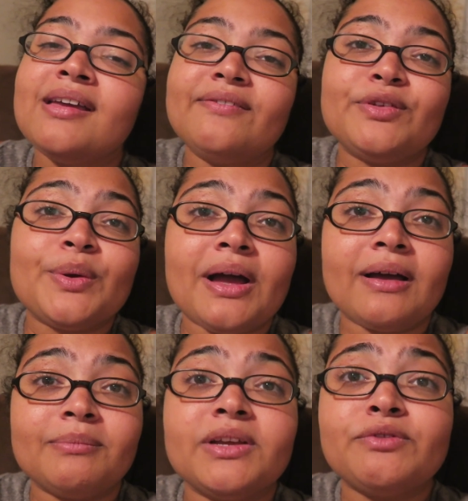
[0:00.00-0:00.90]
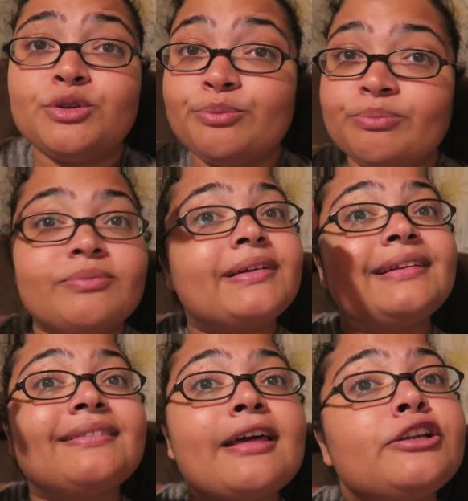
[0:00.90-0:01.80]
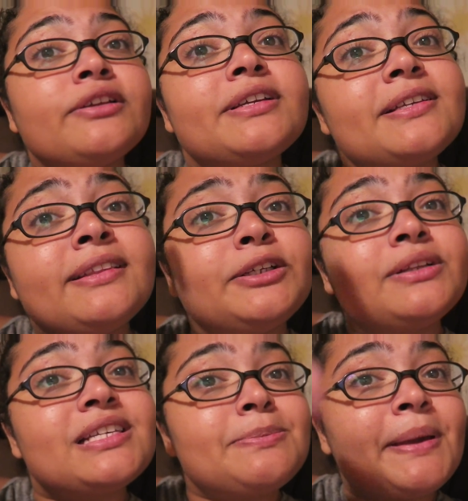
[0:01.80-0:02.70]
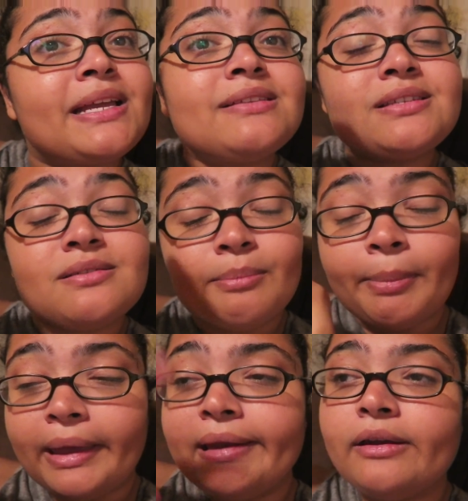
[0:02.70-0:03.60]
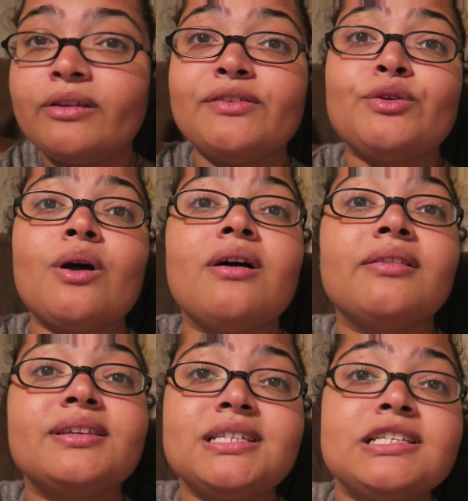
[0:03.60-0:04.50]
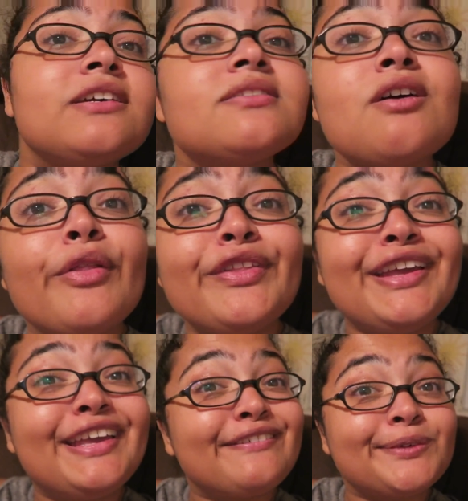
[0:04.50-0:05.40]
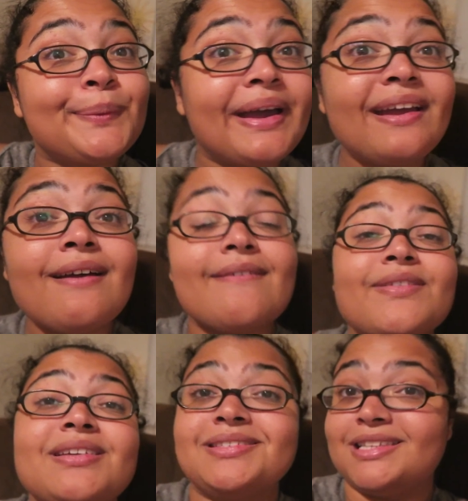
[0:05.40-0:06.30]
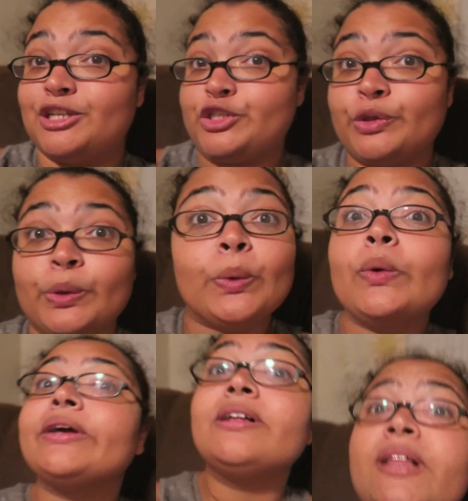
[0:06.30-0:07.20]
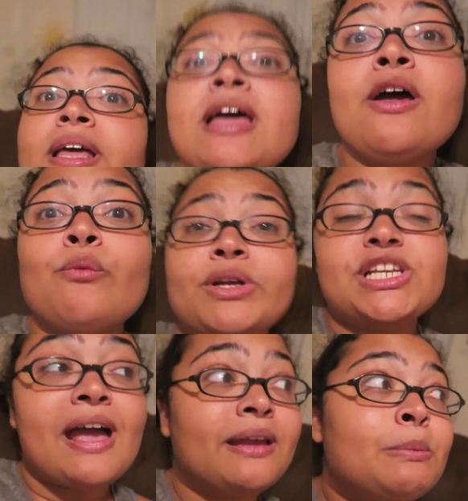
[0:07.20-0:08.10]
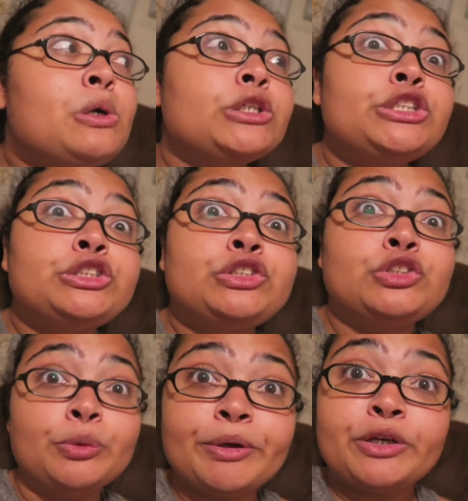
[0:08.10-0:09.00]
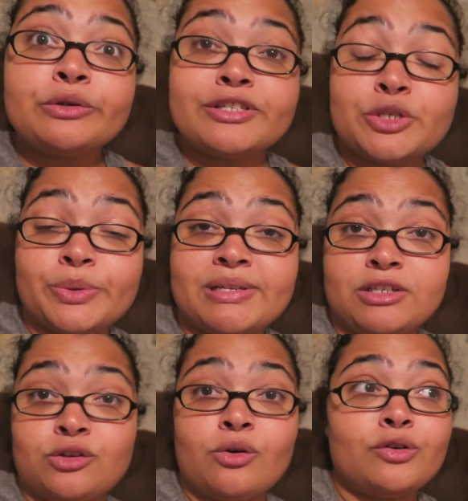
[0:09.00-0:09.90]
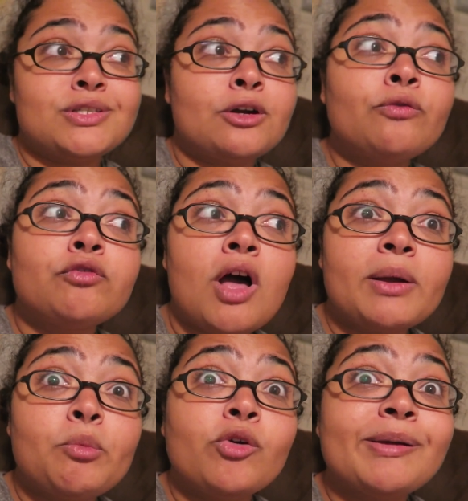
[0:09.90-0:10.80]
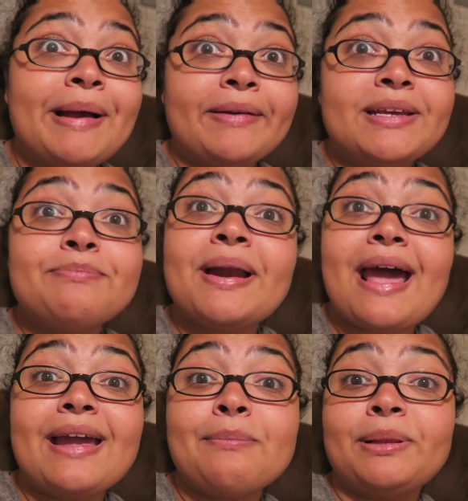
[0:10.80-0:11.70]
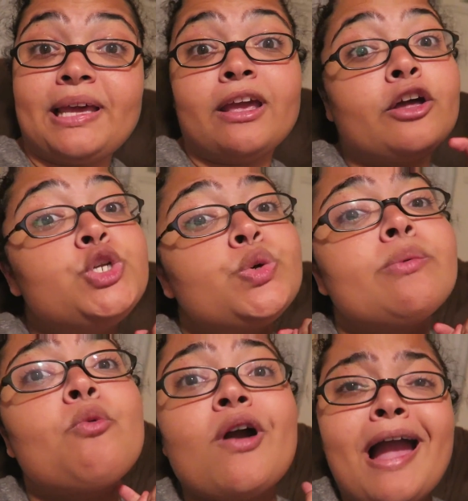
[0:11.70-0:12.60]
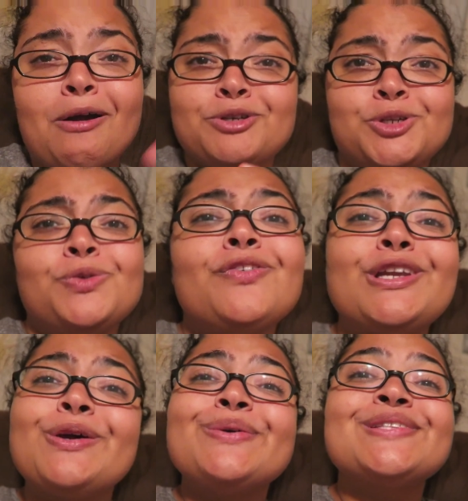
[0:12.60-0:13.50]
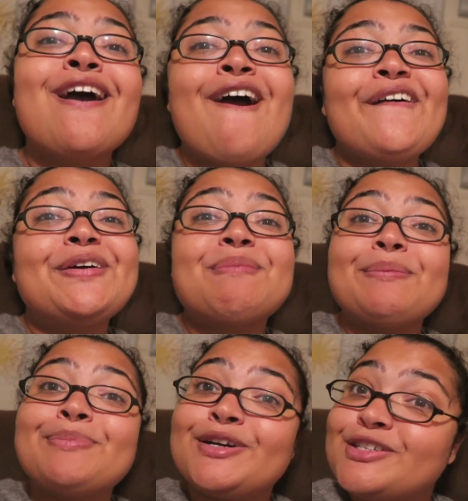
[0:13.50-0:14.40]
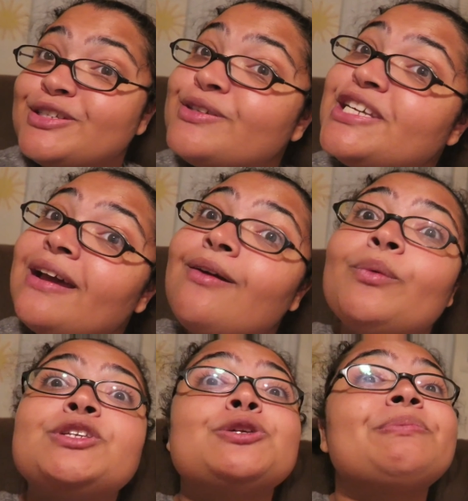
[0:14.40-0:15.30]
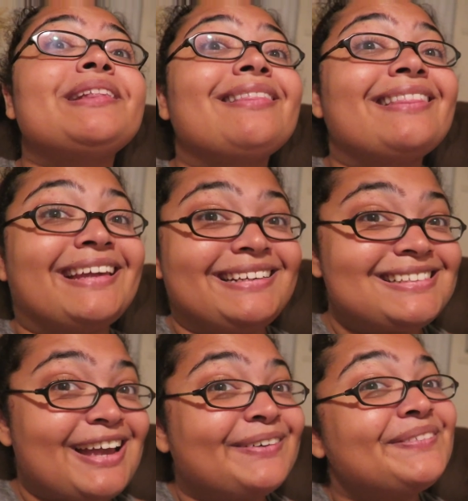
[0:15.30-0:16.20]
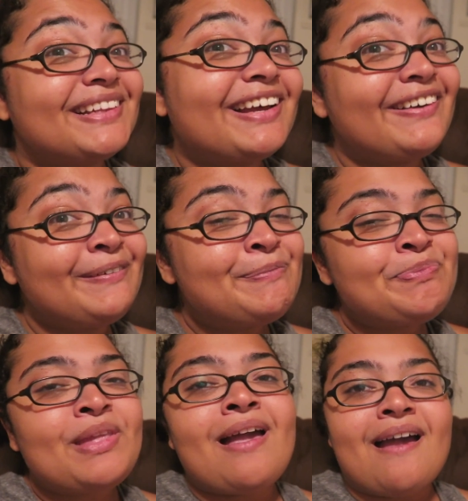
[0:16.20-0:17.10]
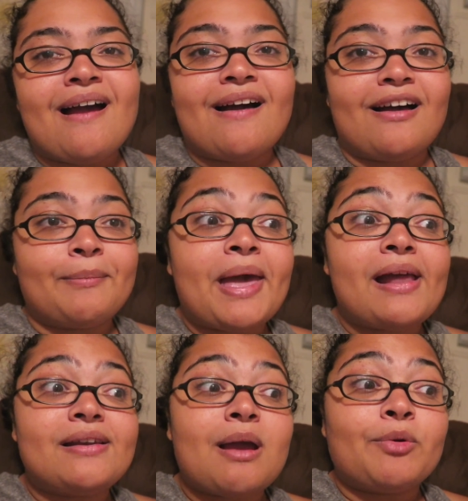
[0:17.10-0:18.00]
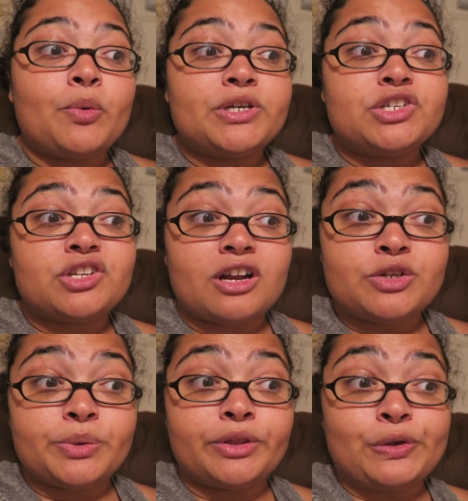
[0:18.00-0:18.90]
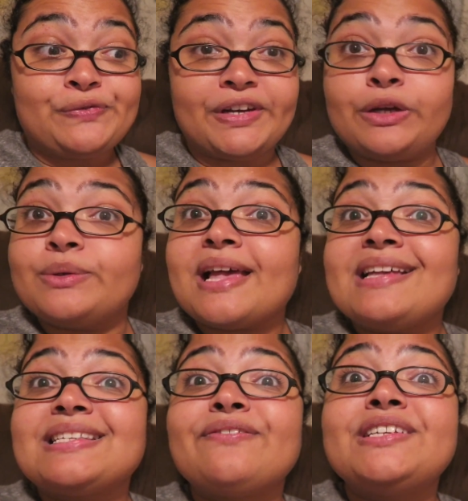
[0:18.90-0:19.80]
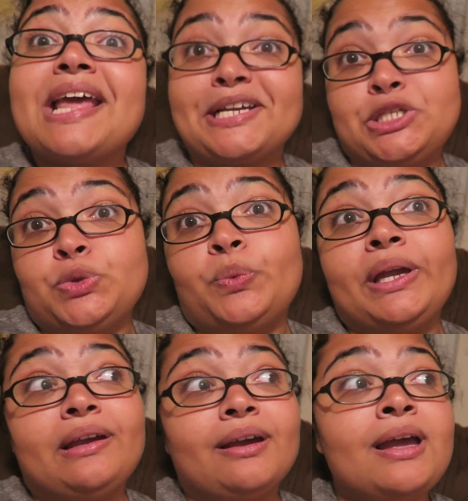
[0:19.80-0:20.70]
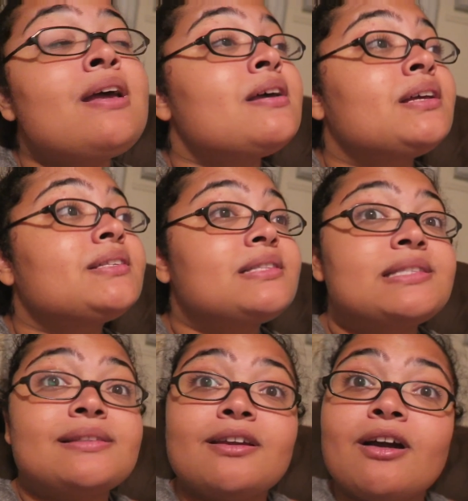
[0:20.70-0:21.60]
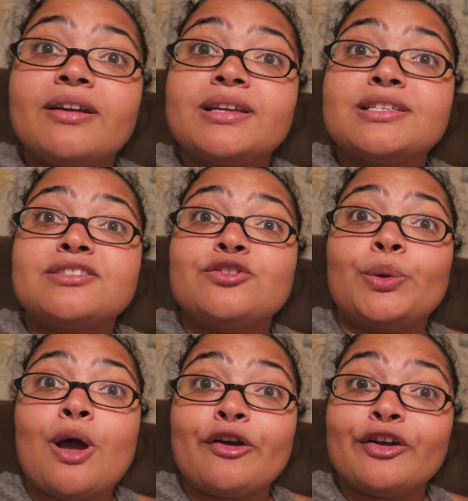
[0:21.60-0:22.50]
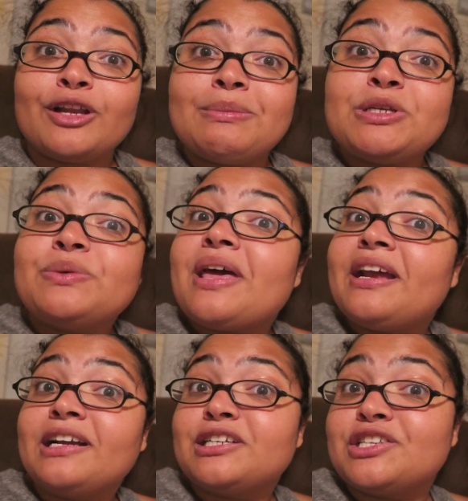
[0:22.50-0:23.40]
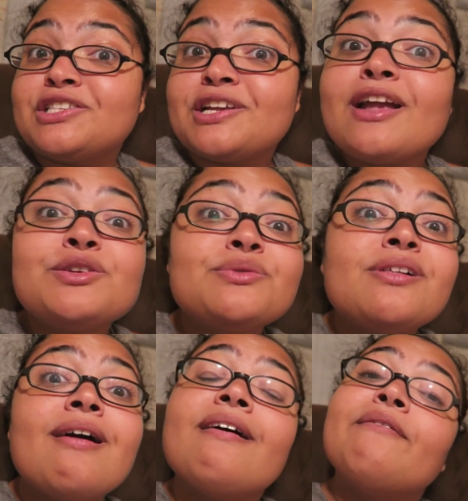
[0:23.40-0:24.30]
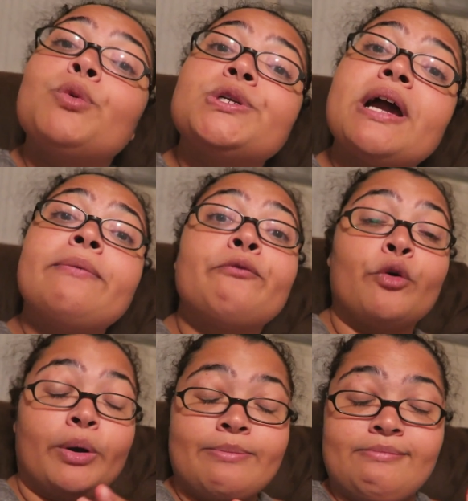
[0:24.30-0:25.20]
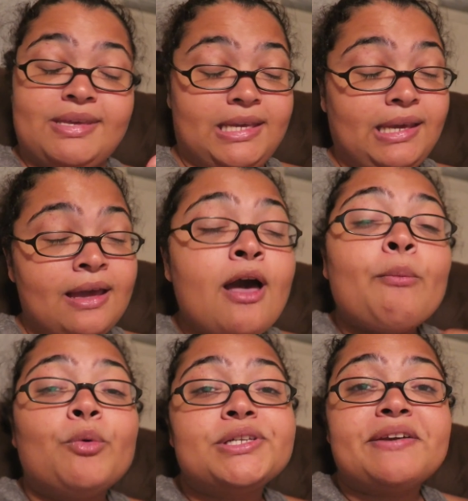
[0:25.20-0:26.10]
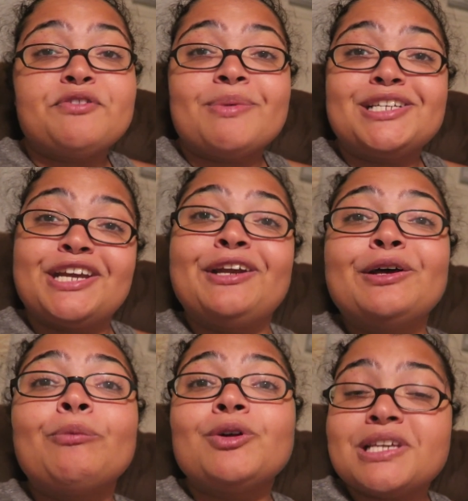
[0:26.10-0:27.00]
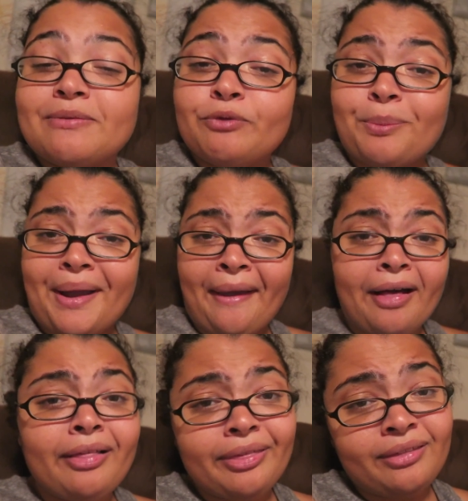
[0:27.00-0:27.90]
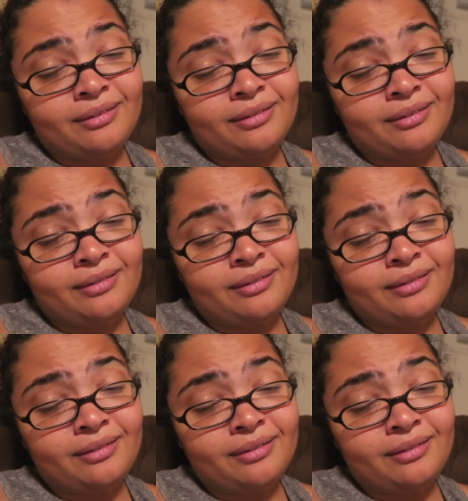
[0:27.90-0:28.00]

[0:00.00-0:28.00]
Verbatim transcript: If you, um, if you click that little, little expand and it'll give you all the details on the giveaway of an essential oil, which I am super huge into essential oils. I don't vlog more about it, but I am planning on doing more how-to videos on my personal channel, which will be linked down below. Um, and I'm going to start doing those videos as of next week. Since Leon is no longer going to be doing that hectic schedule, I'll have more time for me, more time for my channel, more time for my health,